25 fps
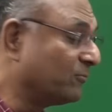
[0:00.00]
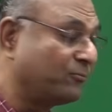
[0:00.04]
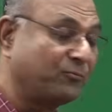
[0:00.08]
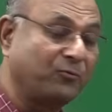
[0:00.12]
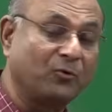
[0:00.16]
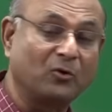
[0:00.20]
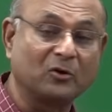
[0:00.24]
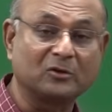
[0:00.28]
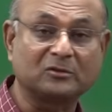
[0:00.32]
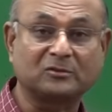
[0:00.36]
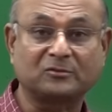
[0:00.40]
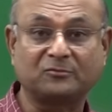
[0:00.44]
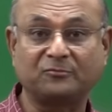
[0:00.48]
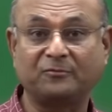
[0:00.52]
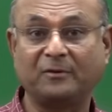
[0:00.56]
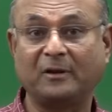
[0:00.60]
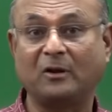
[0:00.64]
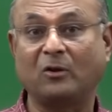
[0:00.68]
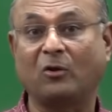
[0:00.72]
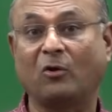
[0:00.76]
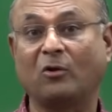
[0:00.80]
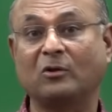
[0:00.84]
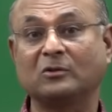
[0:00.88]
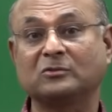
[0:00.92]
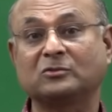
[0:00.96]
force will
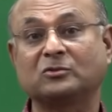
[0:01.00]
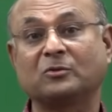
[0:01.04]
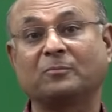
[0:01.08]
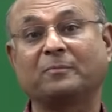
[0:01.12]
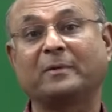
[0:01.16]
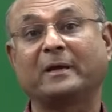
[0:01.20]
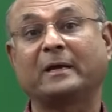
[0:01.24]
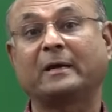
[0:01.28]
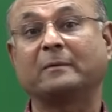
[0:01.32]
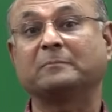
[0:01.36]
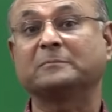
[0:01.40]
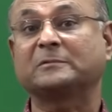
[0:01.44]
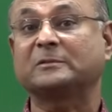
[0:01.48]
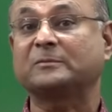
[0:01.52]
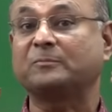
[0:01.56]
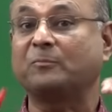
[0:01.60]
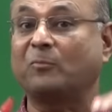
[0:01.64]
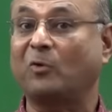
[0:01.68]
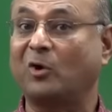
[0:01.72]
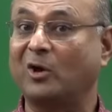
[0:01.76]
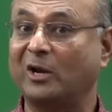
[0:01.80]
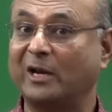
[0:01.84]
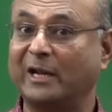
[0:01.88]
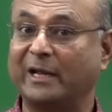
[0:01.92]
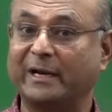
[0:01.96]
also become
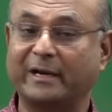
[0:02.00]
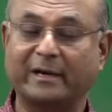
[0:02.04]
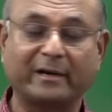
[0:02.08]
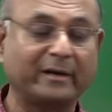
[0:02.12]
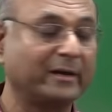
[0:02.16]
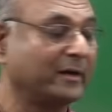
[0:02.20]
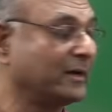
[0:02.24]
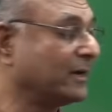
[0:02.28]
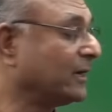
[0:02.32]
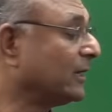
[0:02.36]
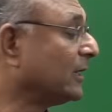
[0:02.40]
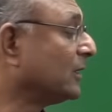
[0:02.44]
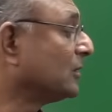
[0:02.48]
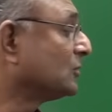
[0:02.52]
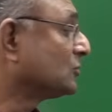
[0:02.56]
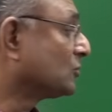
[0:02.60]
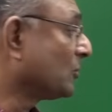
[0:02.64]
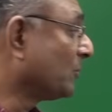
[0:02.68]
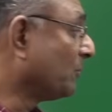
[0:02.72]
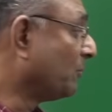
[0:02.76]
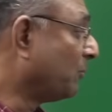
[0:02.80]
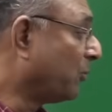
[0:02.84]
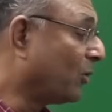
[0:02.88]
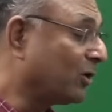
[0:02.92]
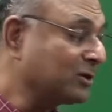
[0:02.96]
smaller. So
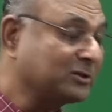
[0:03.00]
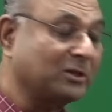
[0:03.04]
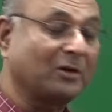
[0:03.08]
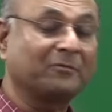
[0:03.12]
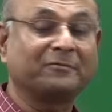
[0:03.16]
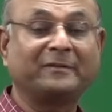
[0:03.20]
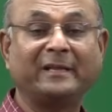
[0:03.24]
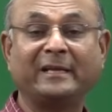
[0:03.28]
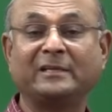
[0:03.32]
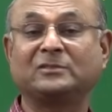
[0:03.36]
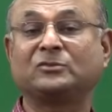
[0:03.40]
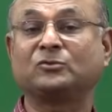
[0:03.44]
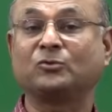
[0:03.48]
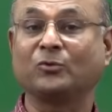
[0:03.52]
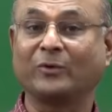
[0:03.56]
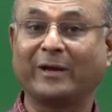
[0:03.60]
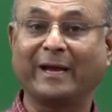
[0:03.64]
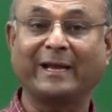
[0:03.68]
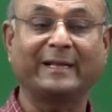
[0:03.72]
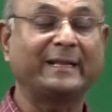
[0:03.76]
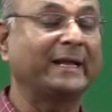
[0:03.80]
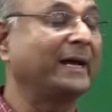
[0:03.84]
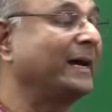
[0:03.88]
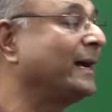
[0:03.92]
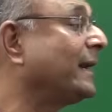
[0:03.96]
both of these
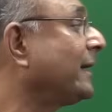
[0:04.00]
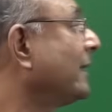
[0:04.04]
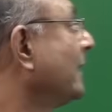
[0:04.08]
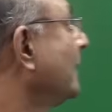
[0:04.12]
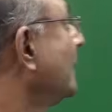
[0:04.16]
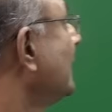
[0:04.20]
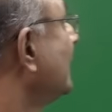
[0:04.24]
together,